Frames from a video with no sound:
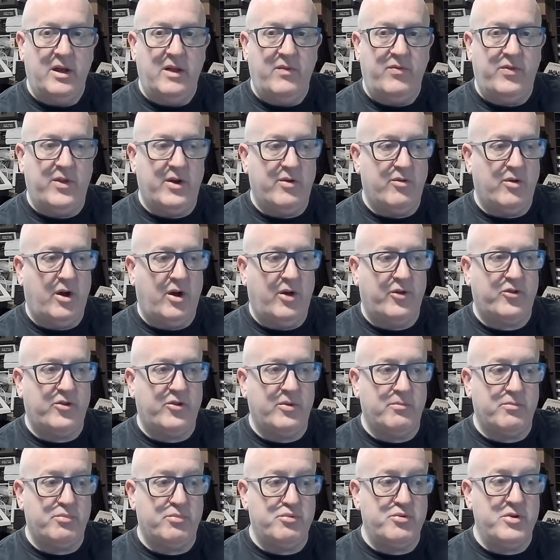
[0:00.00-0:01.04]
there are
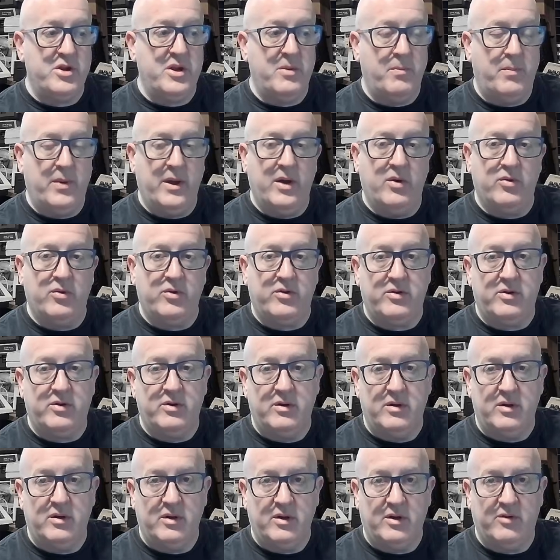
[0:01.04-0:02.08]
some pre-built
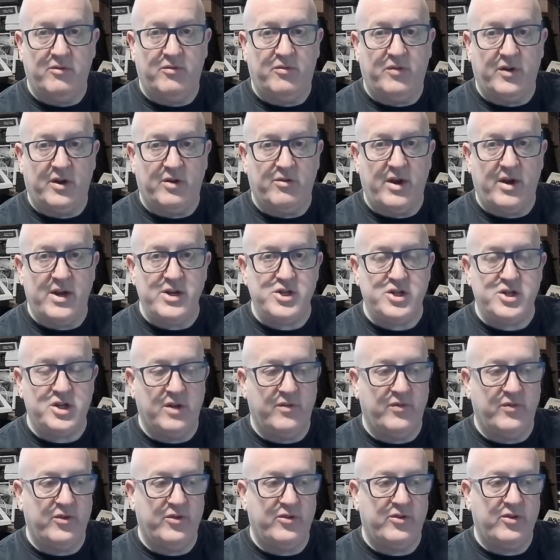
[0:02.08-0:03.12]

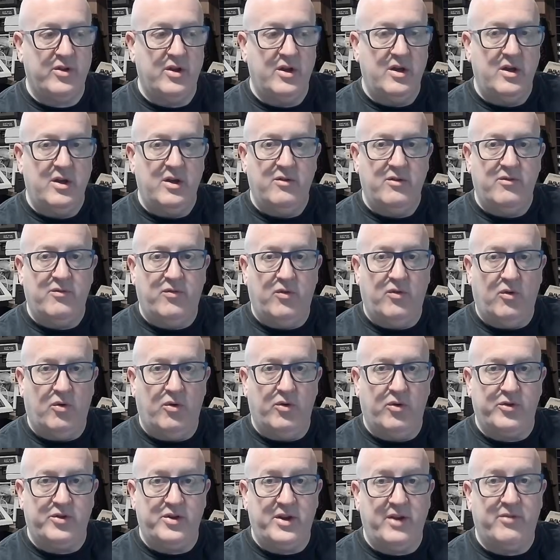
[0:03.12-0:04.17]
configurations
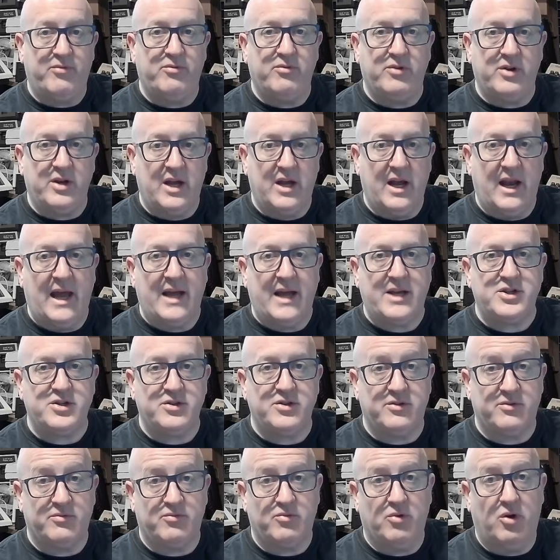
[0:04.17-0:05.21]
for different
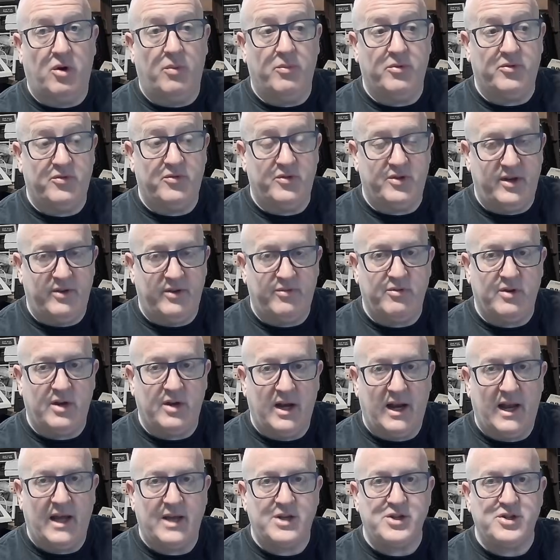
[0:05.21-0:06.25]
collections of ROMs for different
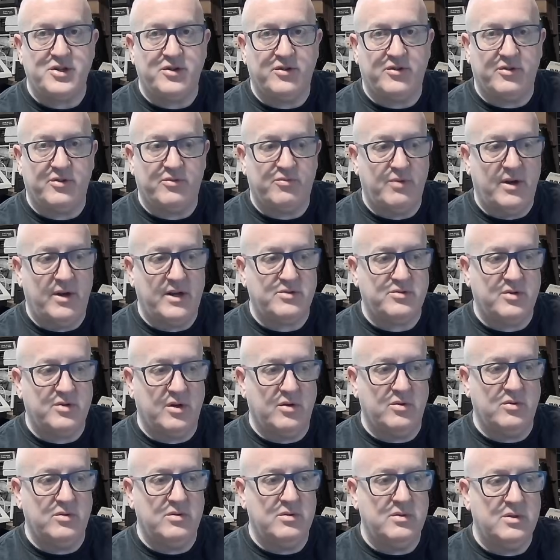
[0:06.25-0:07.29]
collections of
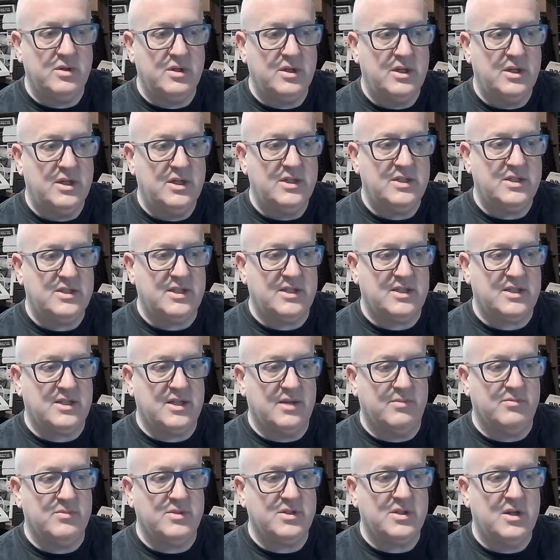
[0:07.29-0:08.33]
retro
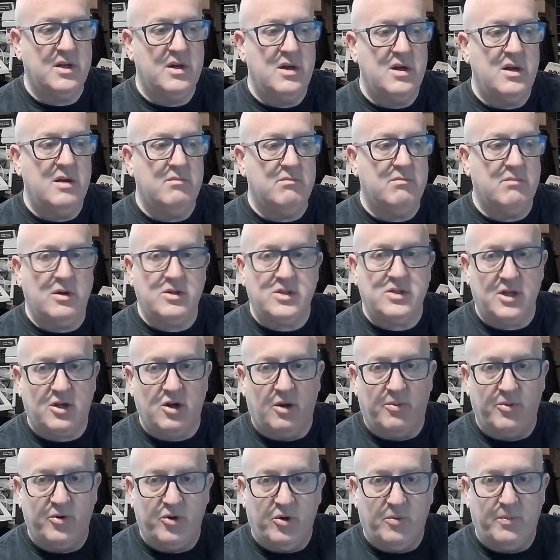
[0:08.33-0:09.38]
systems. Mostly
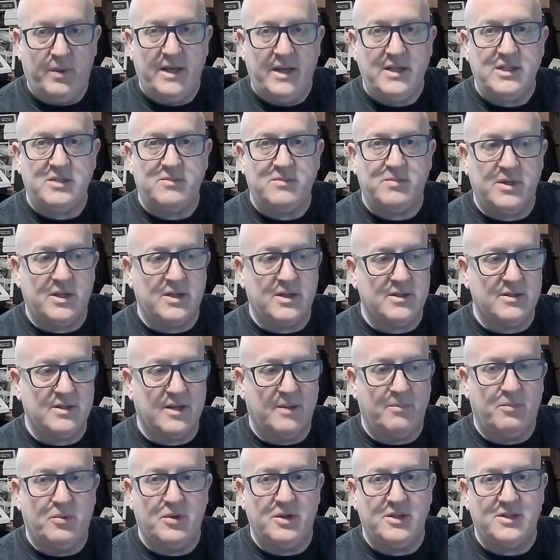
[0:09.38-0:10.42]
Commodore based because I
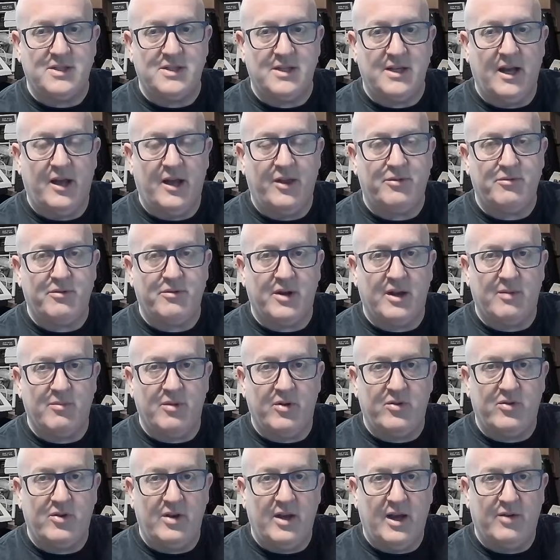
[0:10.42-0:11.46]
put this together and I
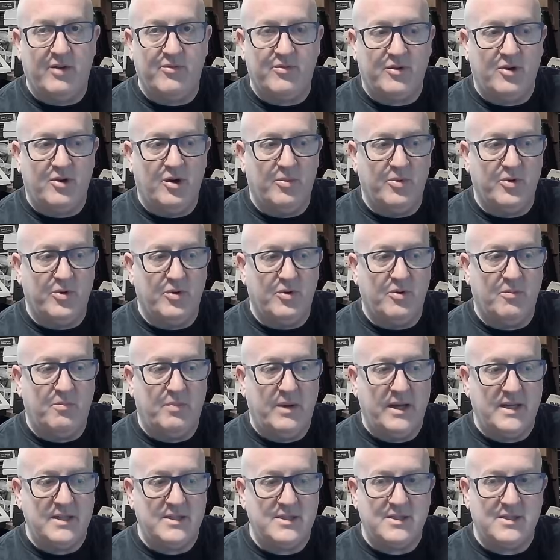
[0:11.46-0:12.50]
mostly have Commodore
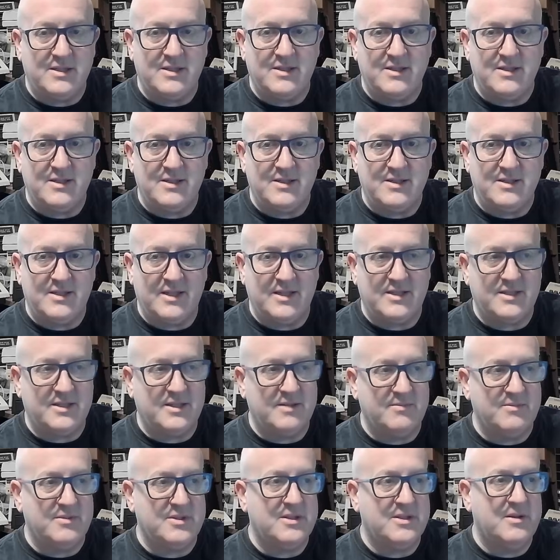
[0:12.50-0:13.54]
based
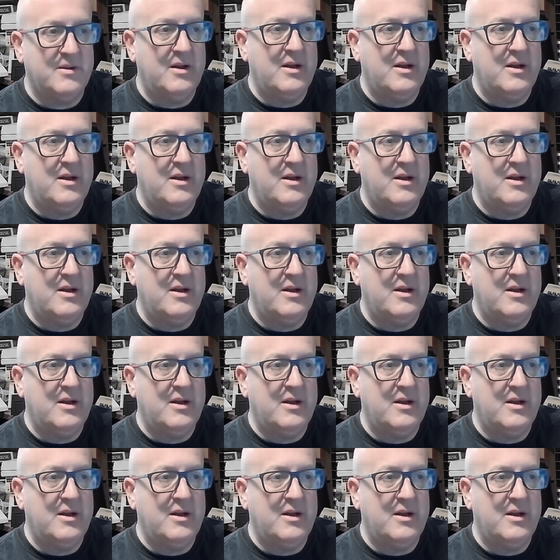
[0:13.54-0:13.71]
systems.